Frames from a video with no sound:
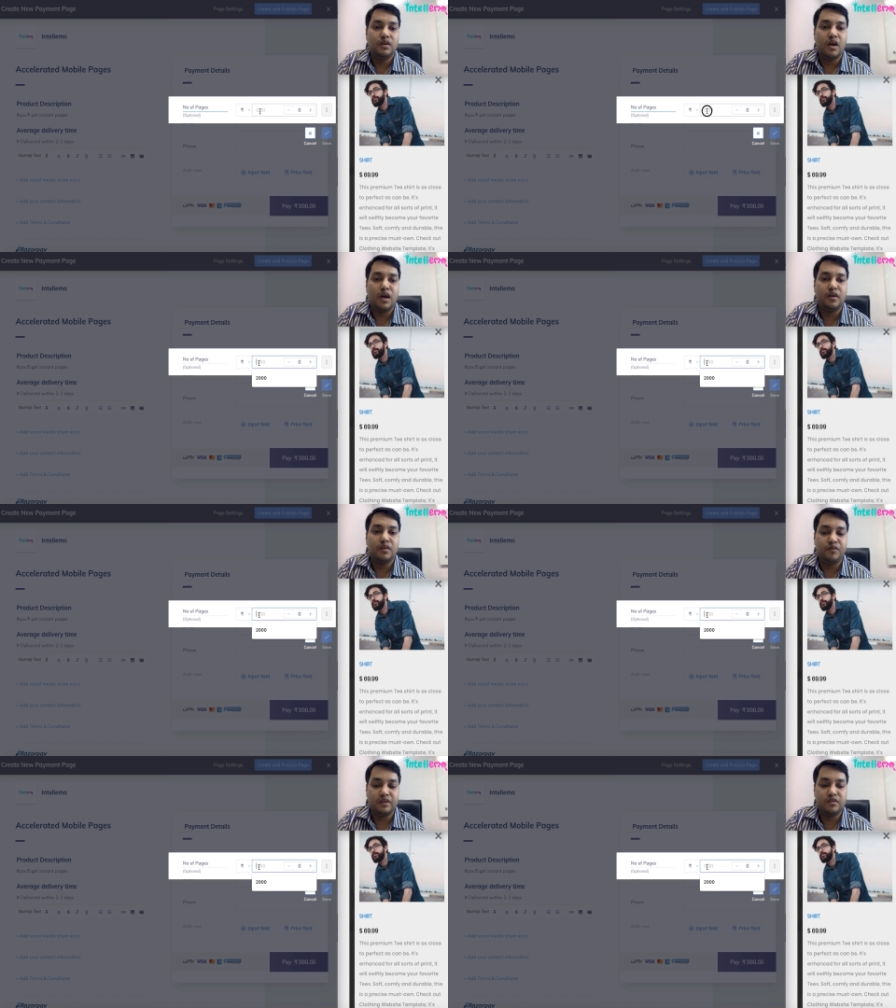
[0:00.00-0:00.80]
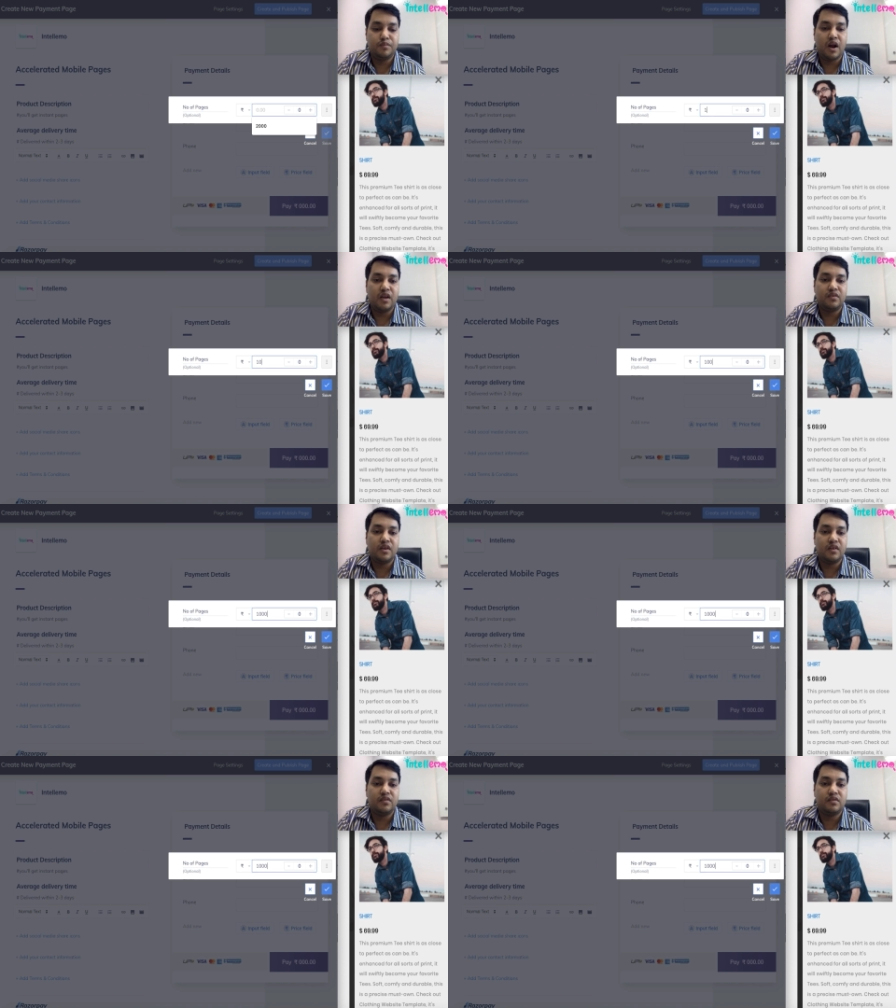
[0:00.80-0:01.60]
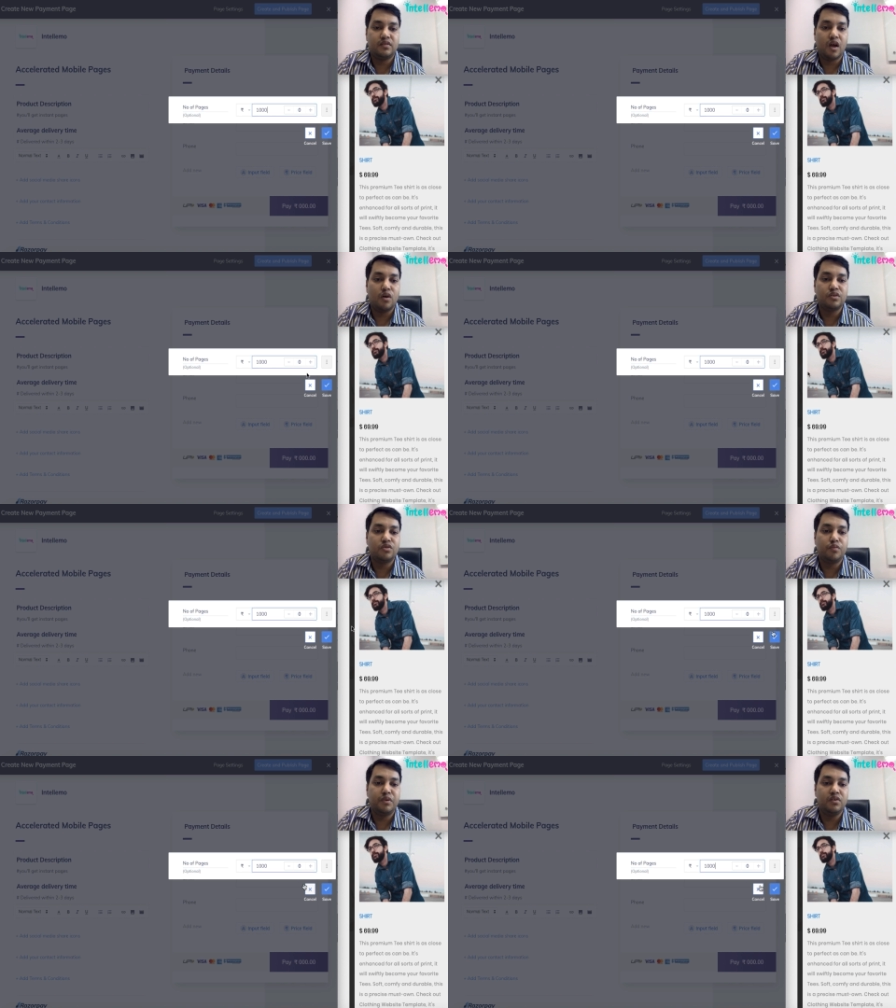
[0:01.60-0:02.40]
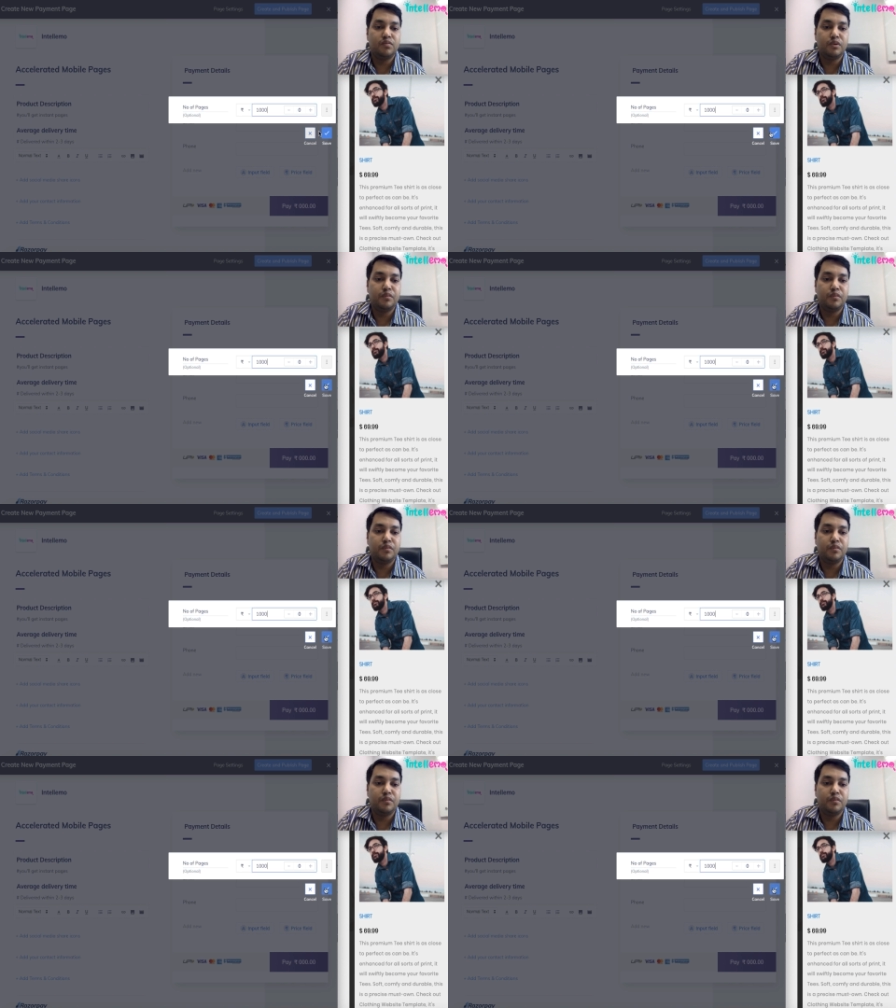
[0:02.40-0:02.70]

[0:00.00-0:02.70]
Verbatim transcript: I fix the price as 1000 rupees per